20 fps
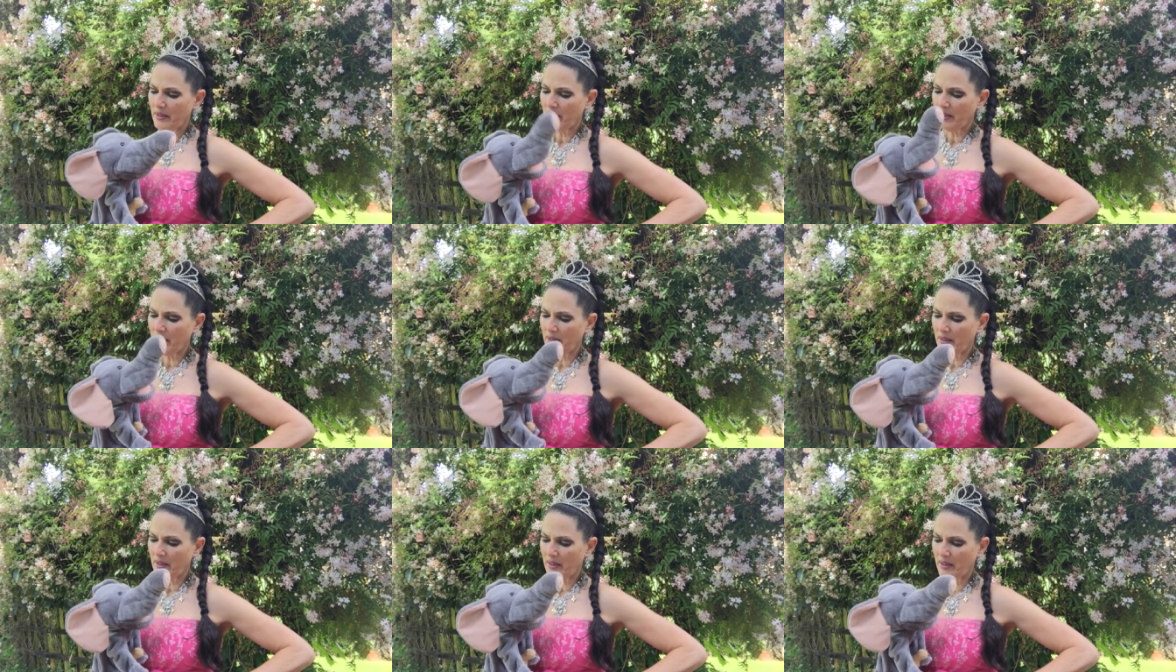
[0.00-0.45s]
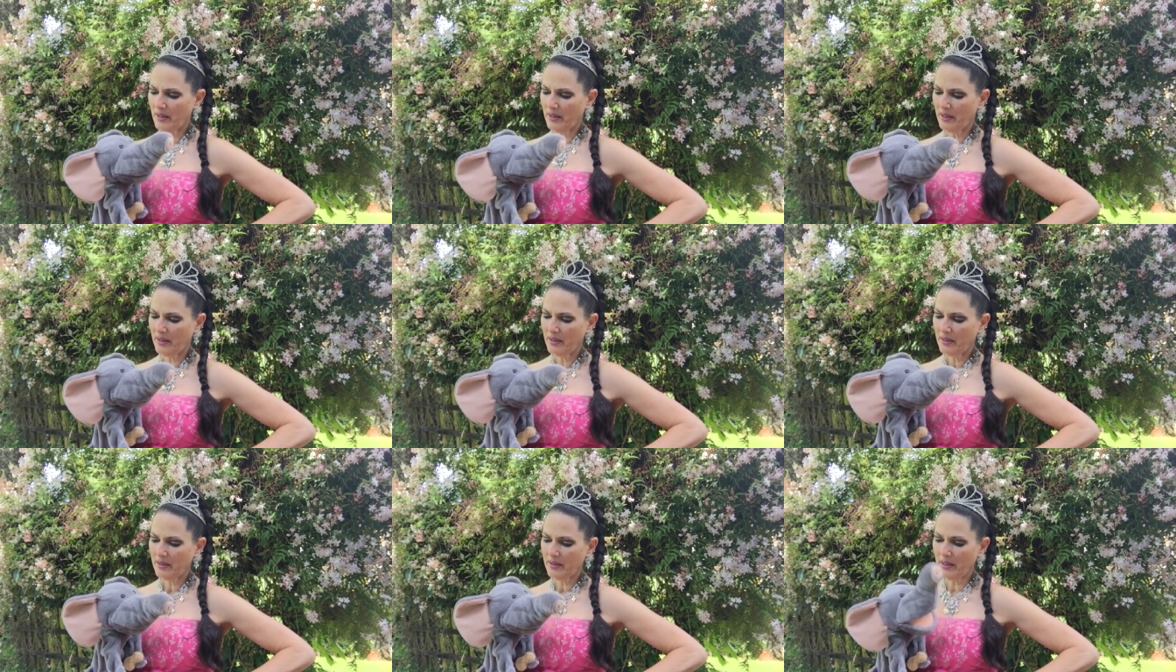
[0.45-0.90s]

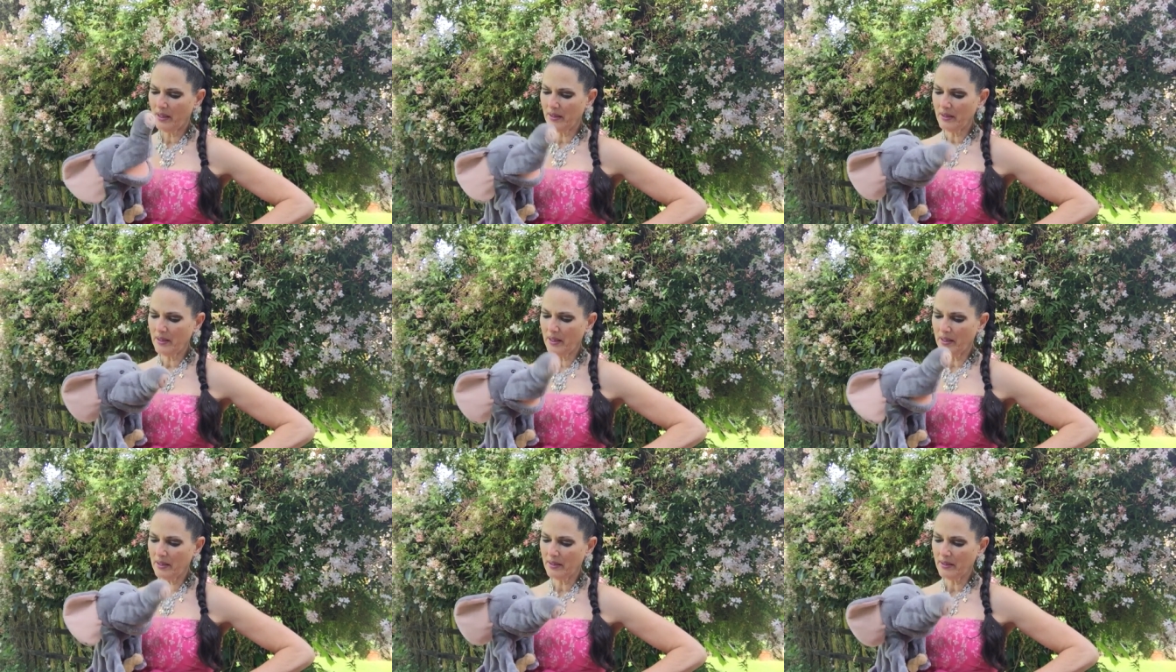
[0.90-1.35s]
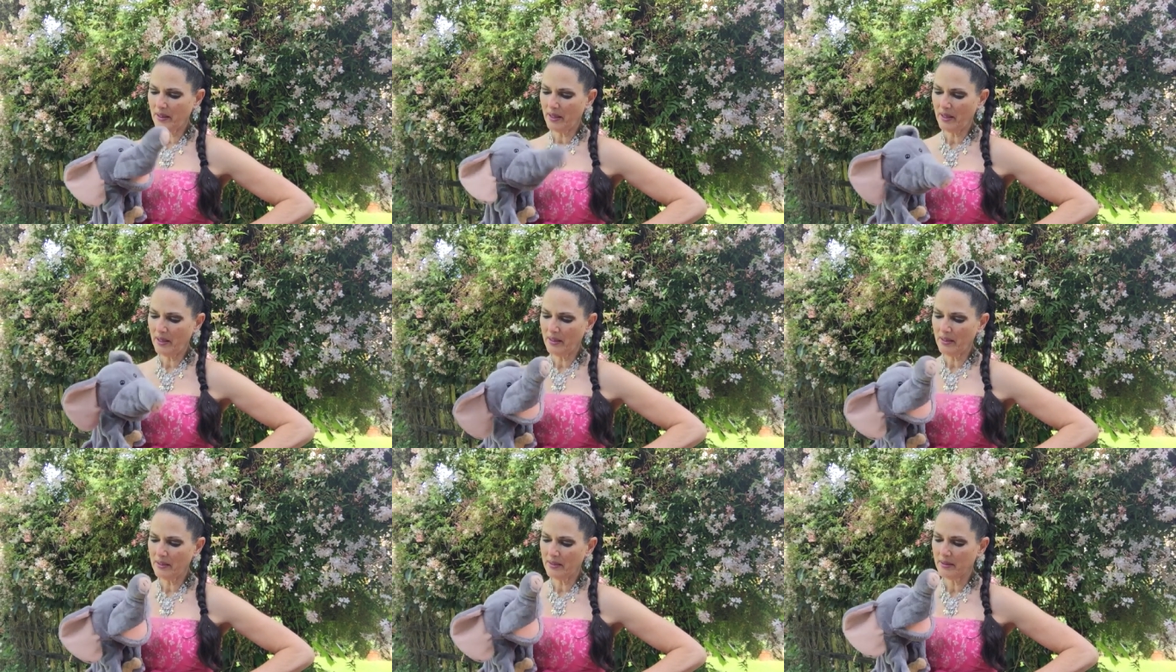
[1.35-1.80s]
That makes
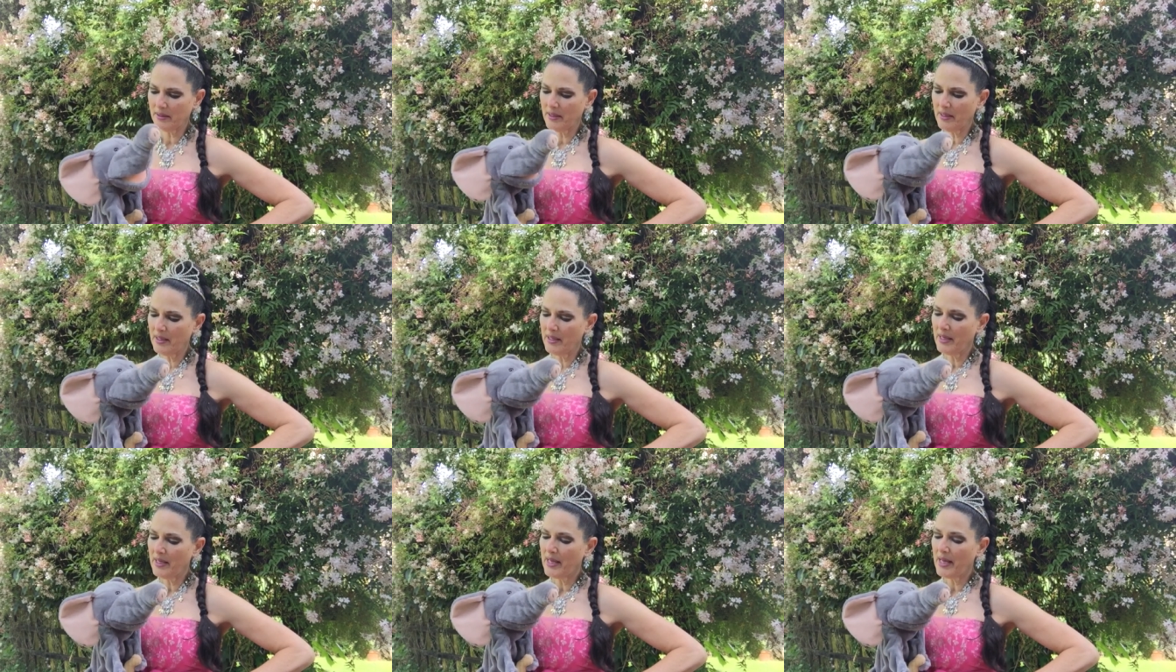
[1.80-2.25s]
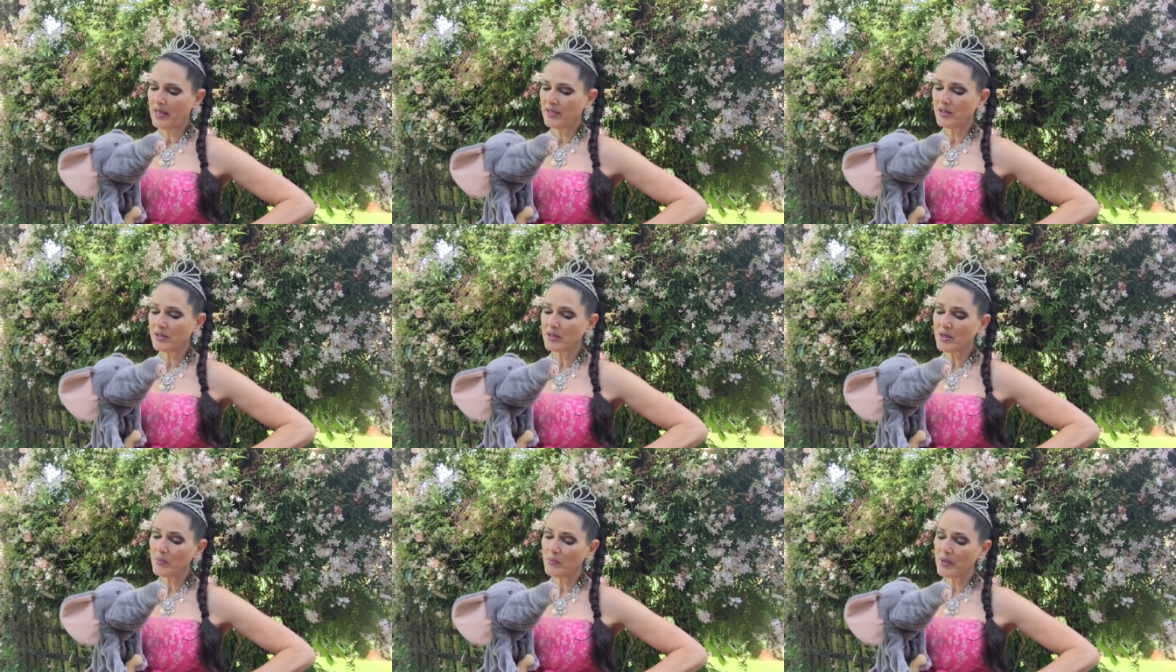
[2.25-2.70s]
sense.
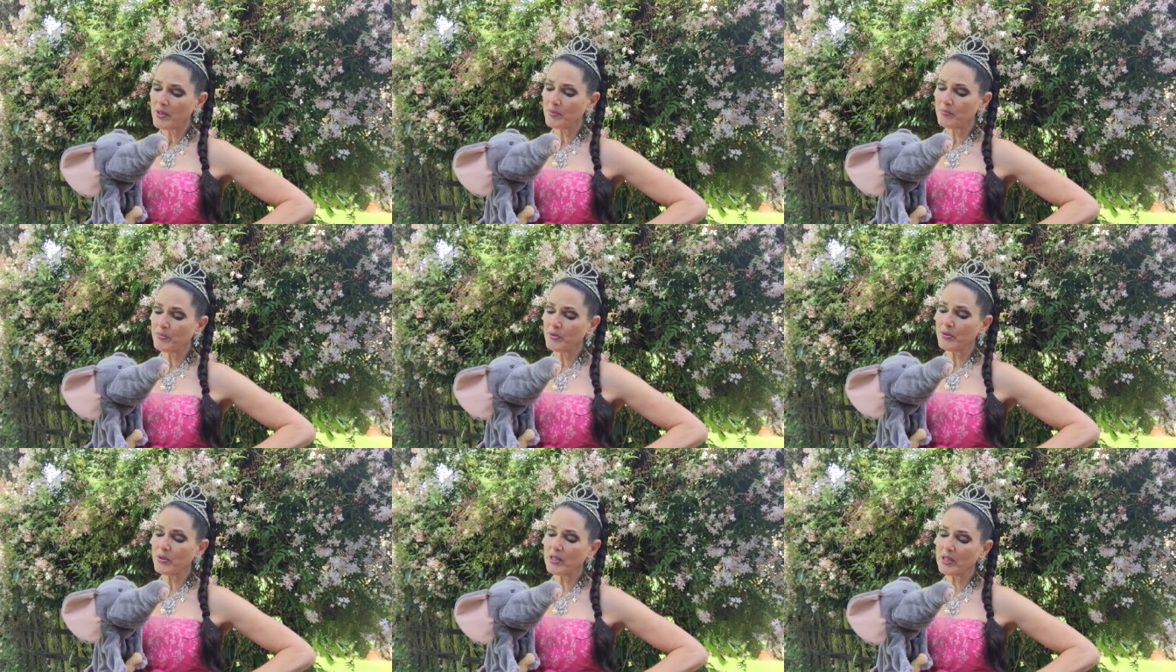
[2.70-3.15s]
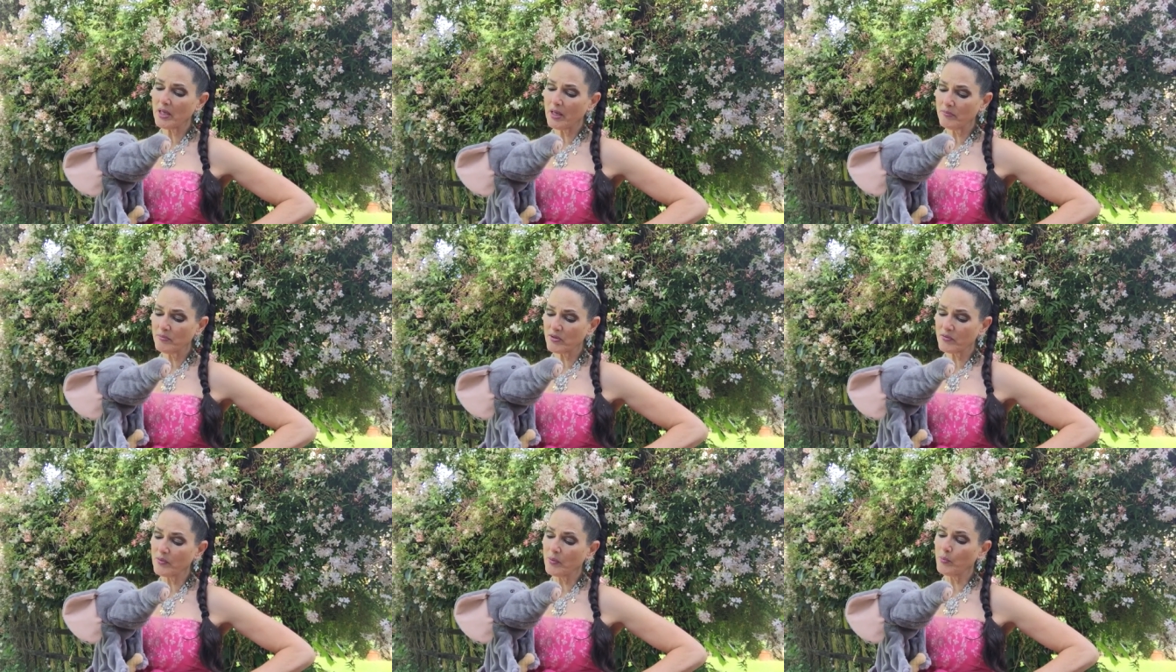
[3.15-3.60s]
And you know what? Beauty
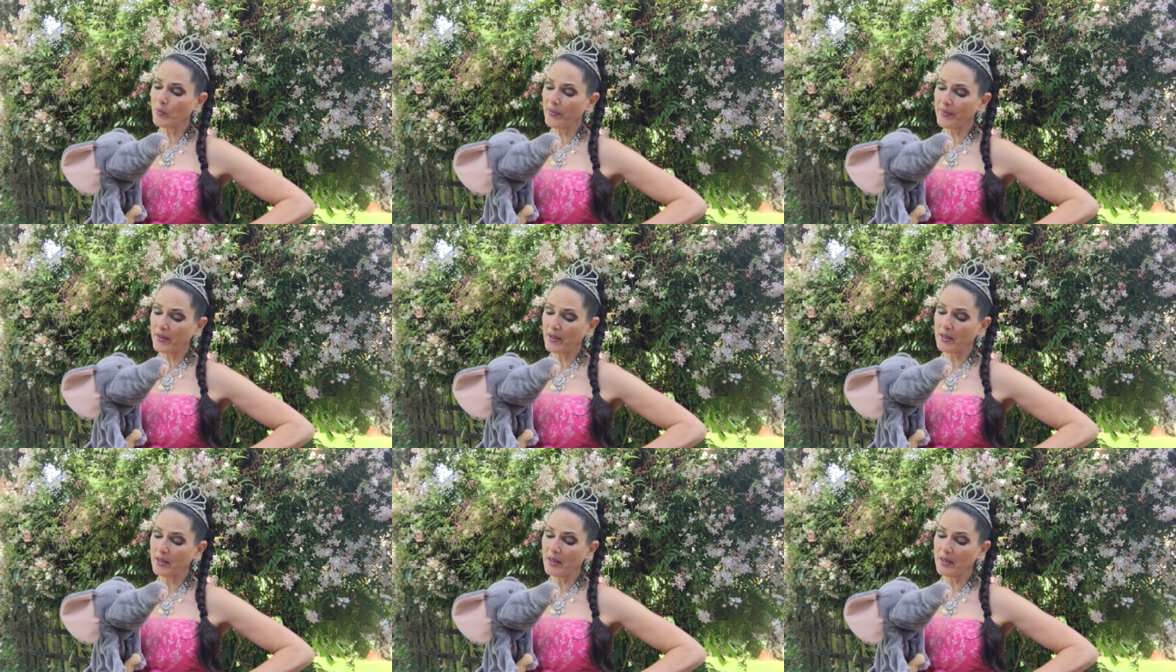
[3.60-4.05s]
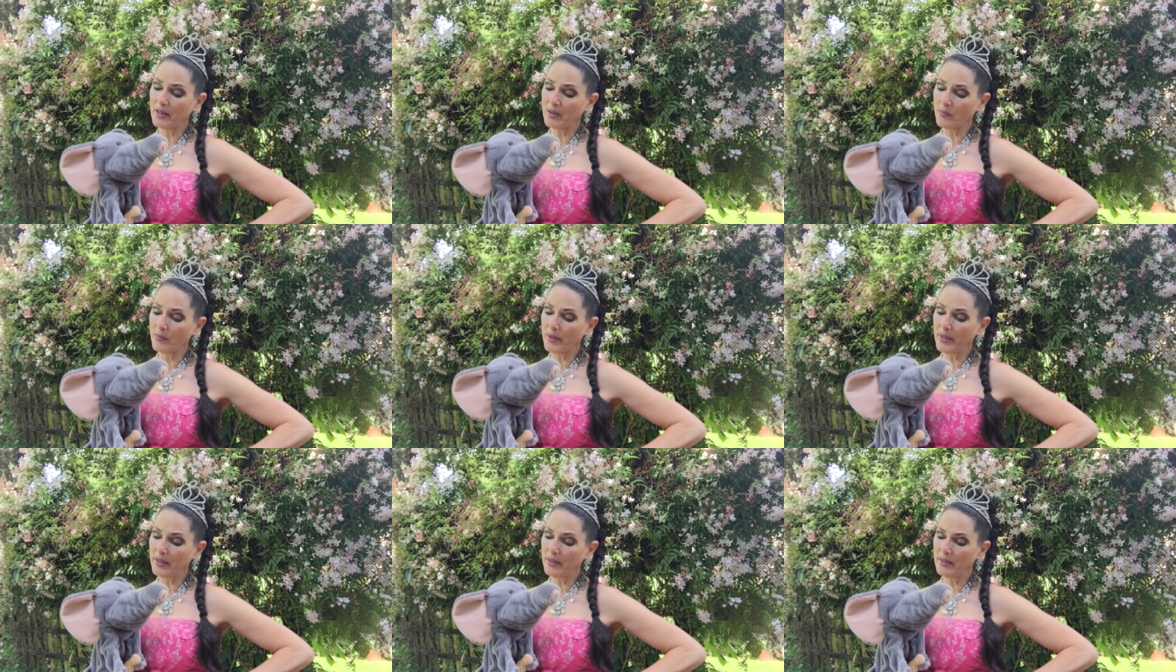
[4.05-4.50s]
comes from within
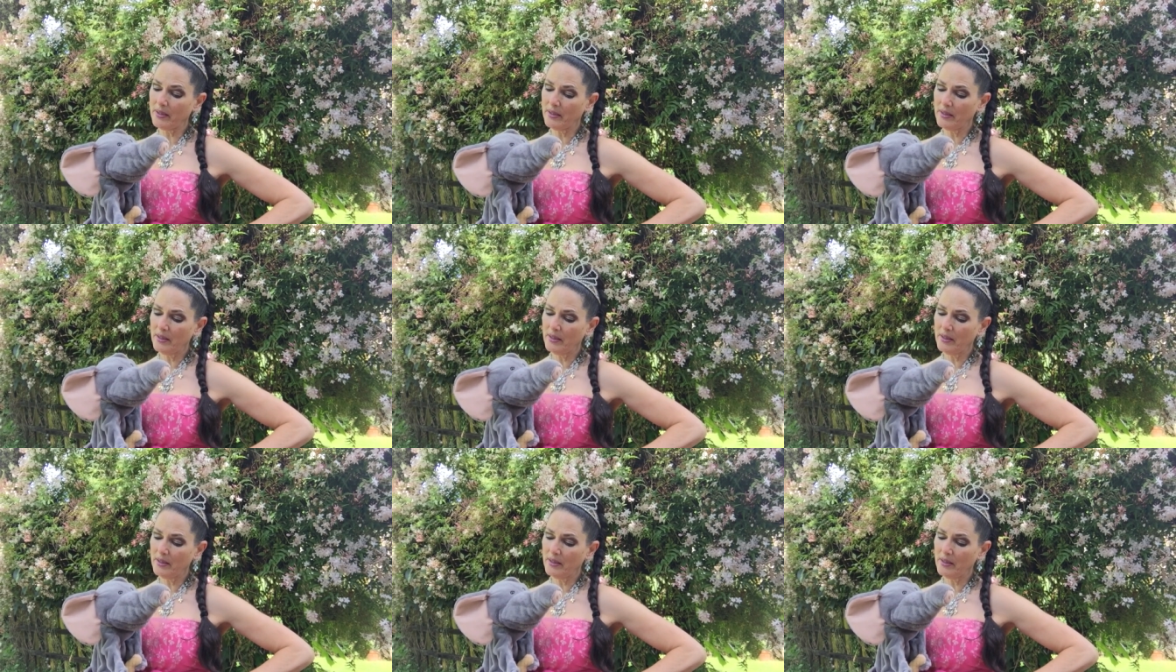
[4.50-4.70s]
anyway.